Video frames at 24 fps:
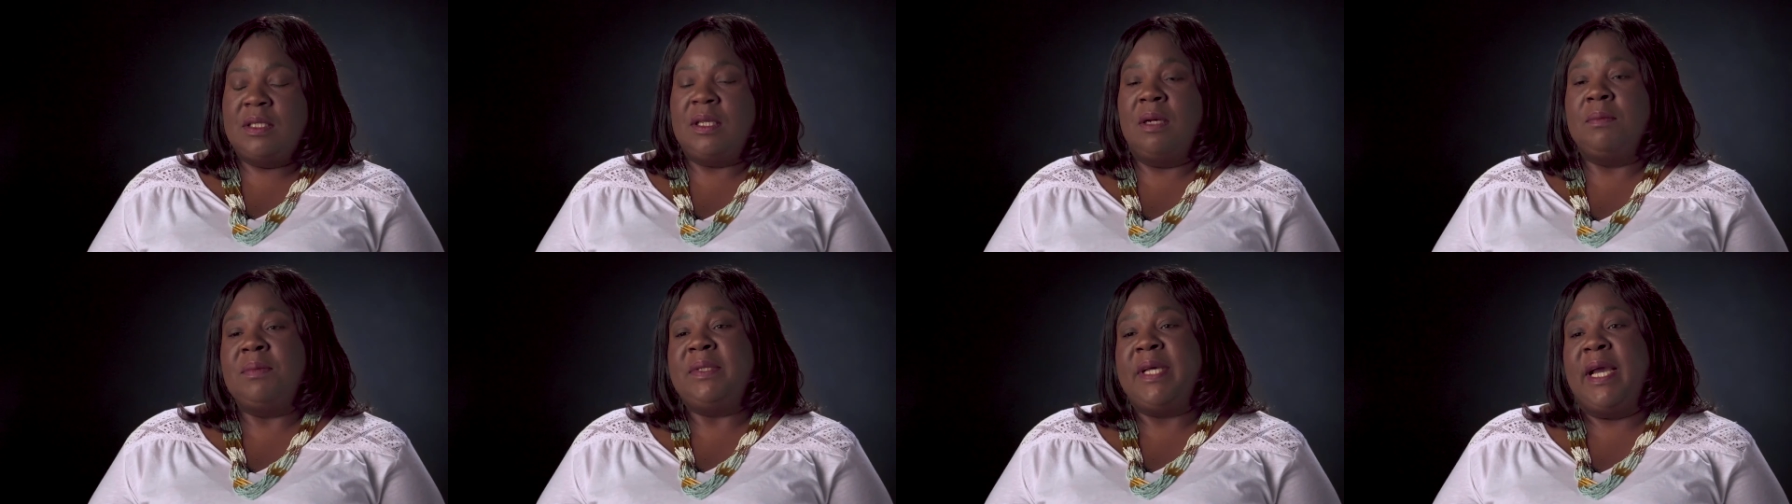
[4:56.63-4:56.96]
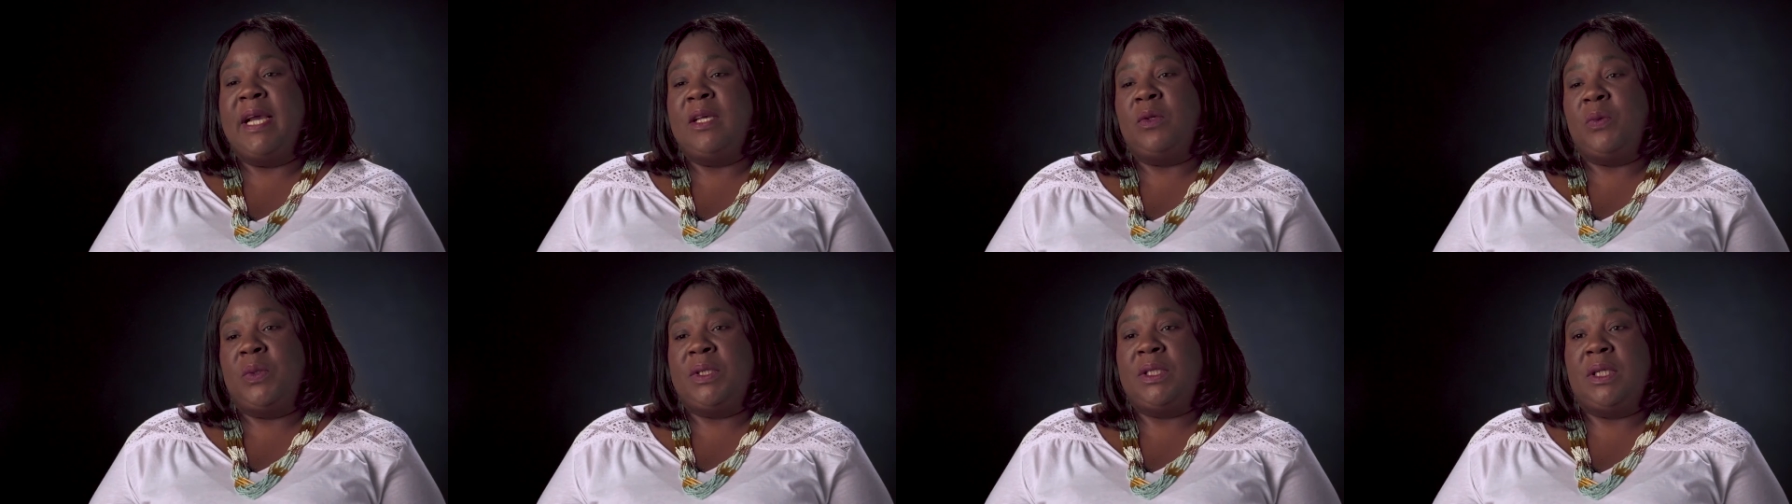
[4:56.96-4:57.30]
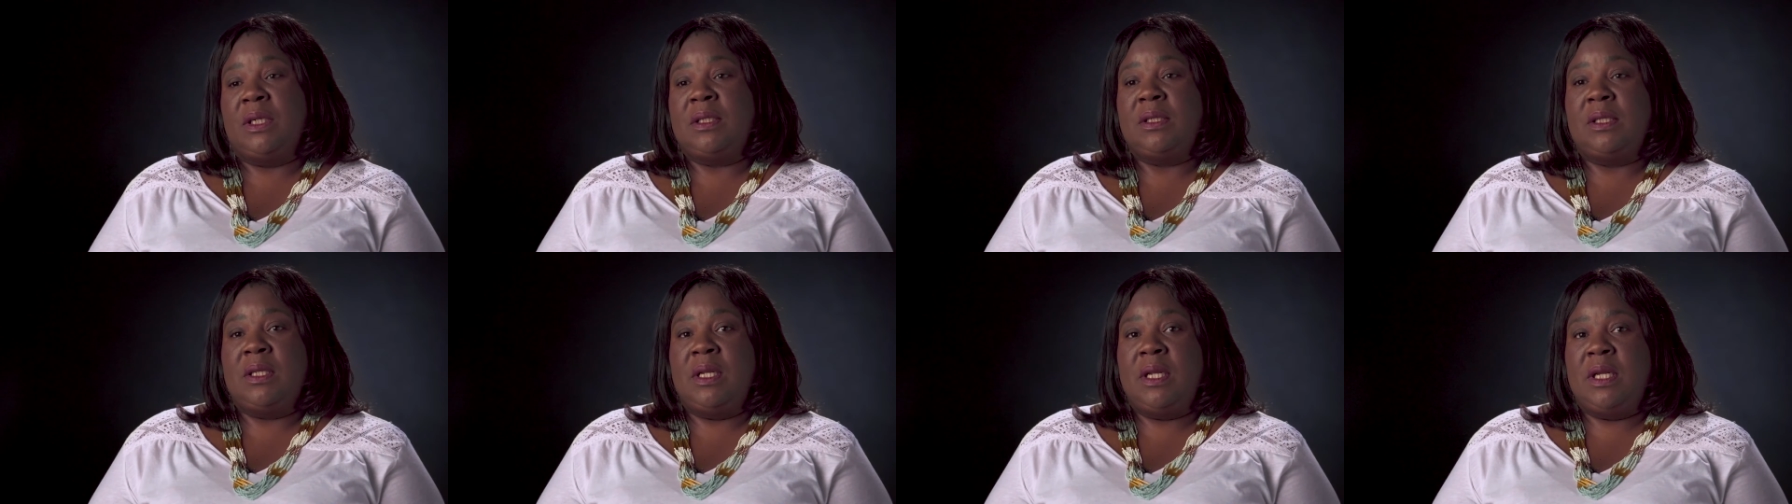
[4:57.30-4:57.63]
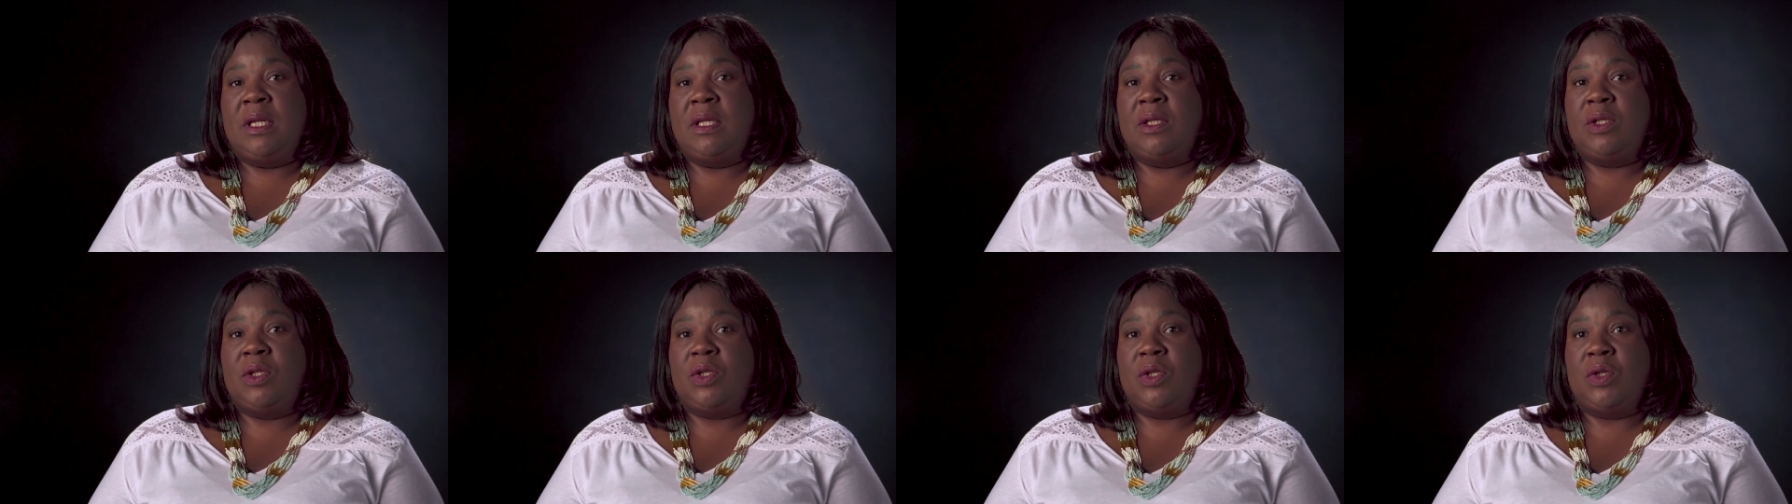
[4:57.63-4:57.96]
Sometimes we just
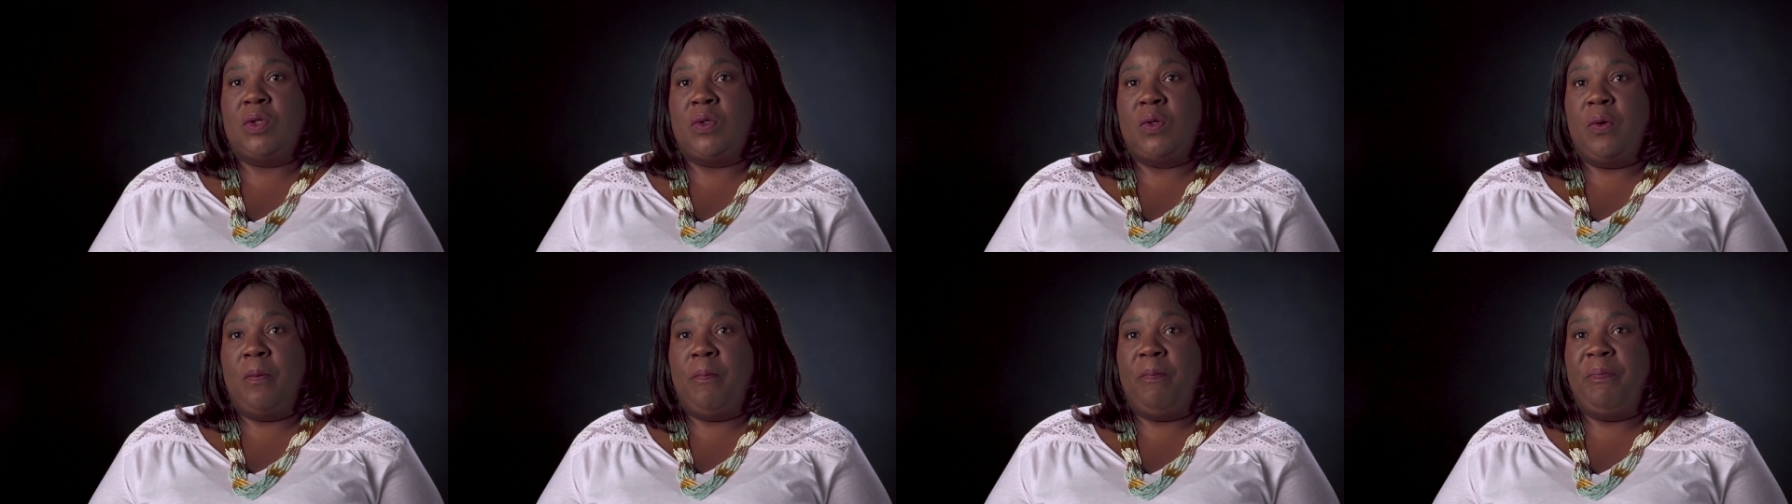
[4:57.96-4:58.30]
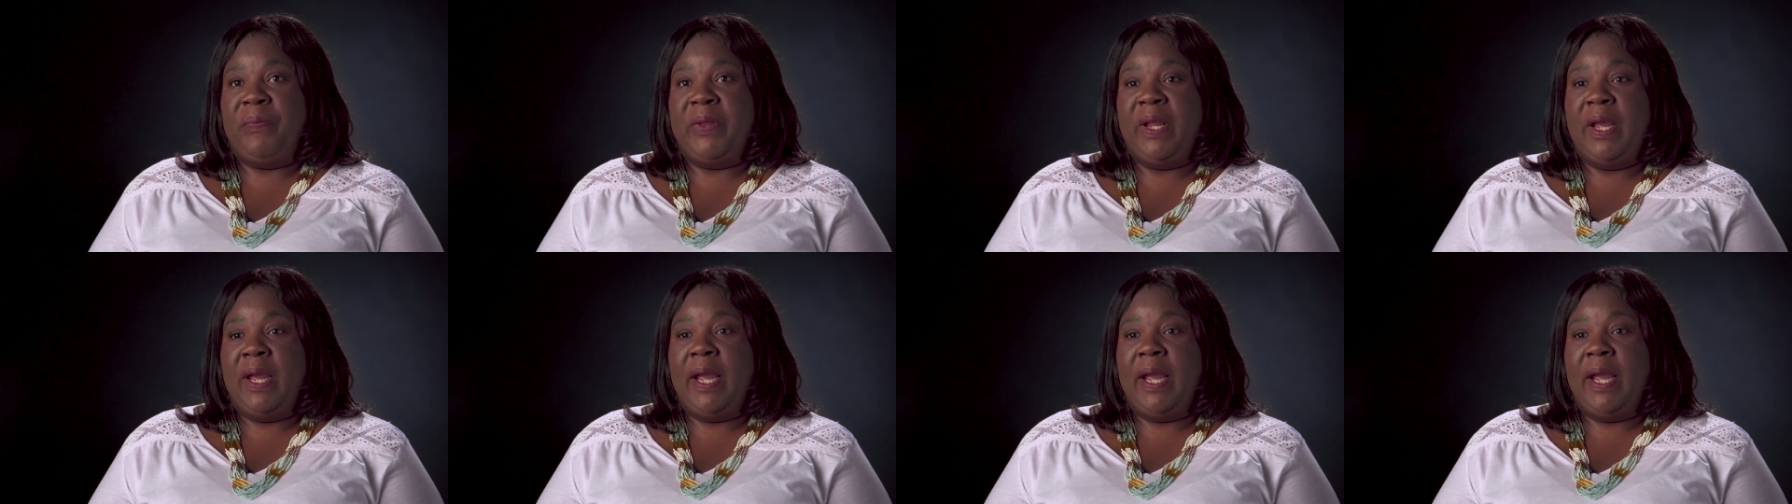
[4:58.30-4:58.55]
need to